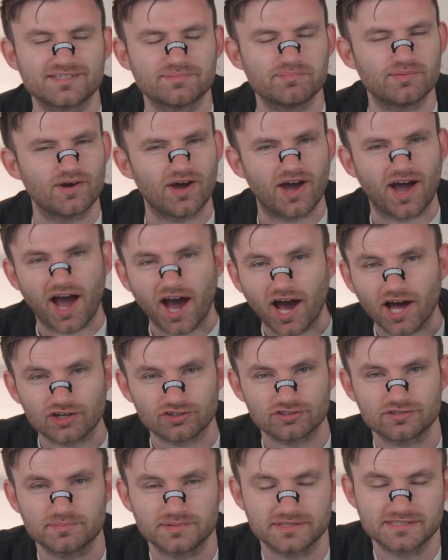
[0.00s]
to put
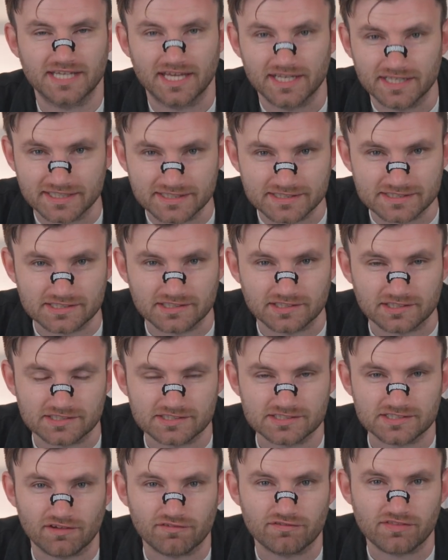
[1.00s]
100% into
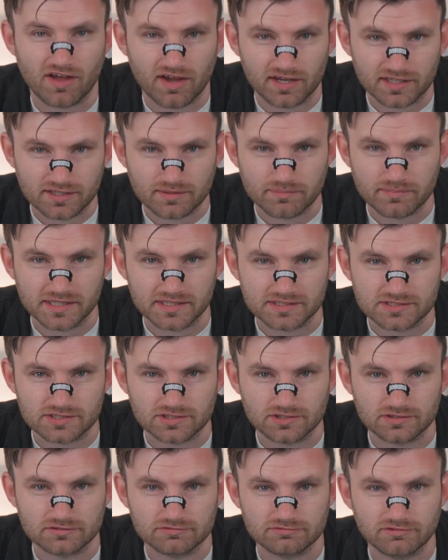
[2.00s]
stuff that I commit to,